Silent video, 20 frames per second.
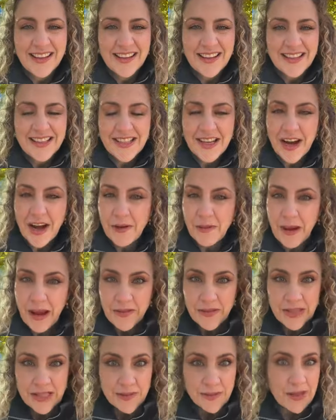Sorry, we're
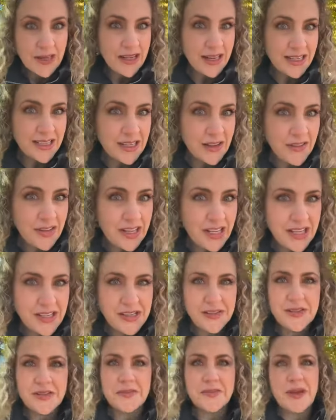having some connectivity
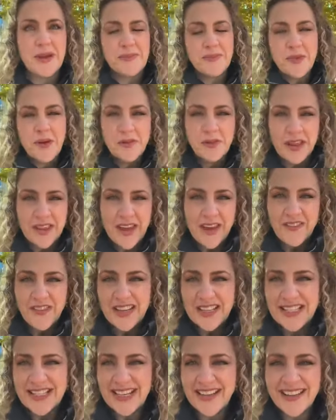issues, but hopefully that
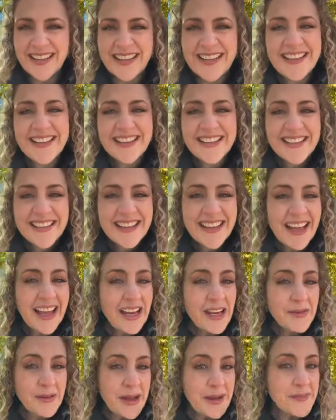fixed it.
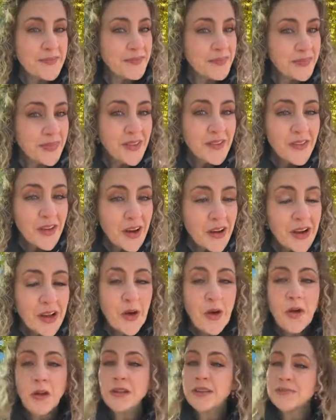Anyway, very
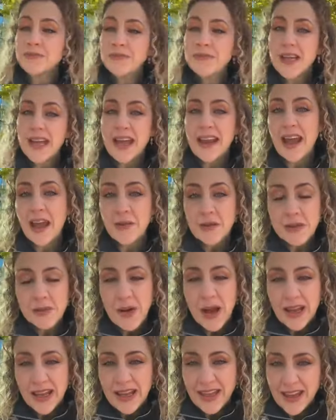cold, and I was
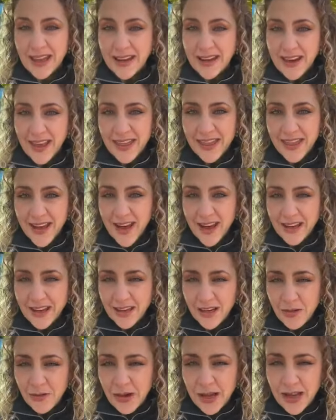walking in and I thought, you
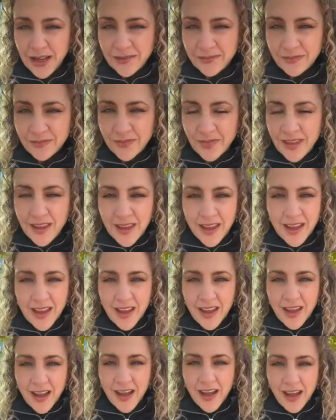know what?
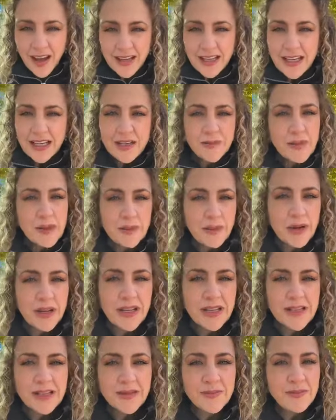I need to be
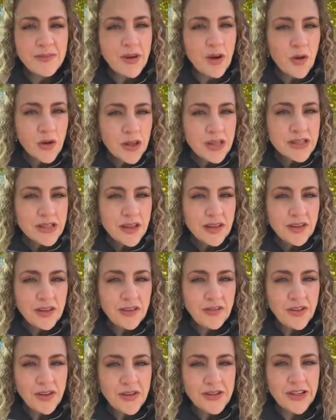putting some oils on the
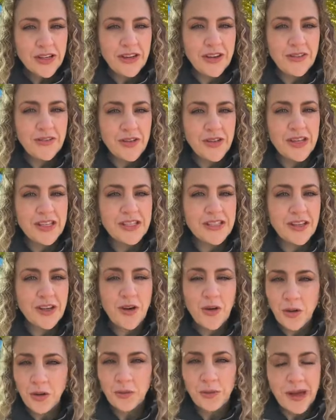diffuser for this
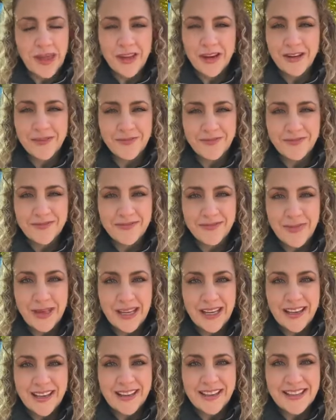cold weather
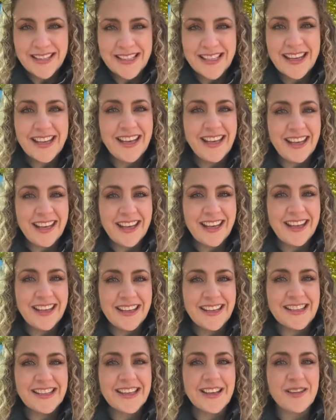because it
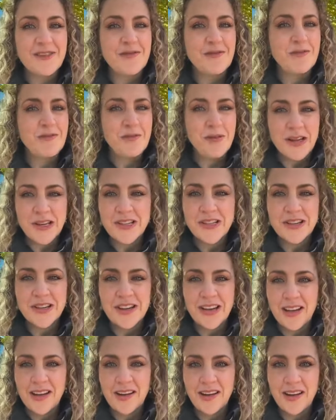is winter
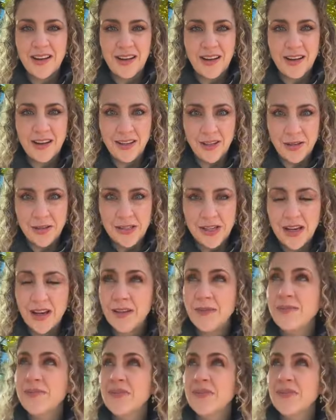here in Utah.